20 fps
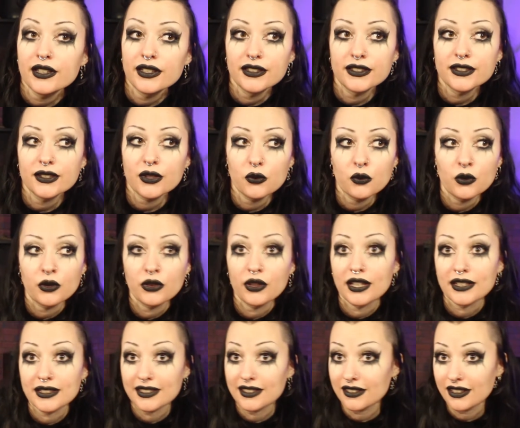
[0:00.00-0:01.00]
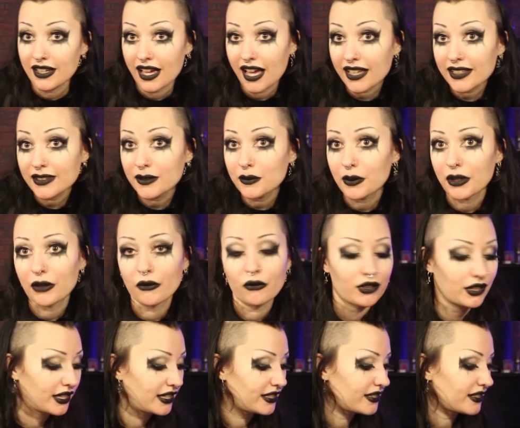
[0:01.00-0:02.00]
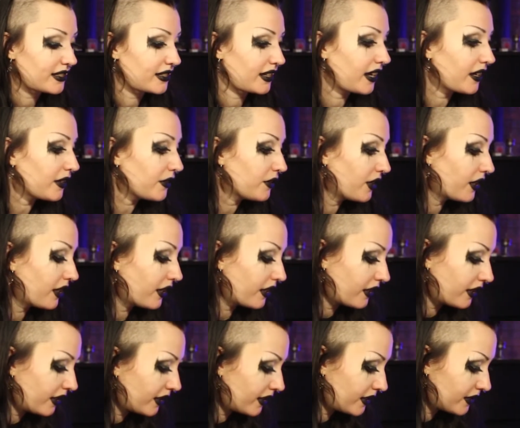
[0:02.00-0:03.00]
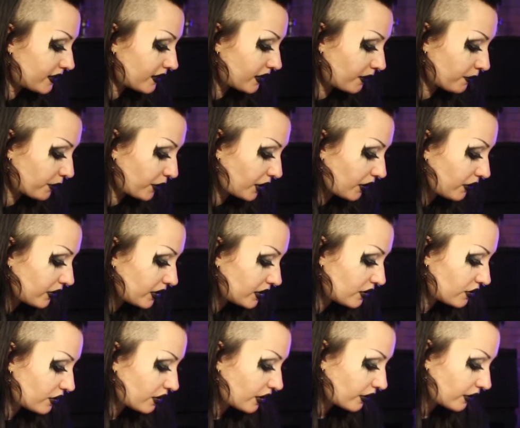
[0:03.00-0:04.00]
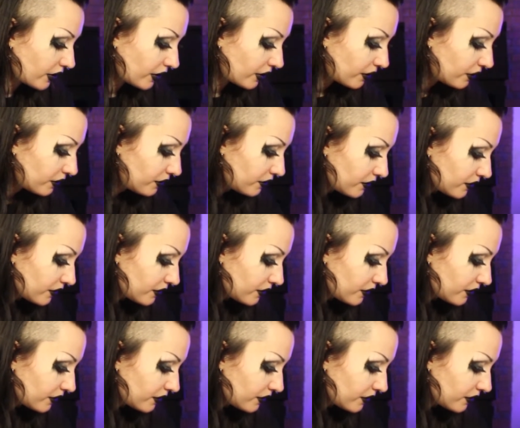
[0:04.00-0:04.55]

is one that has been released now, is I'm going to show you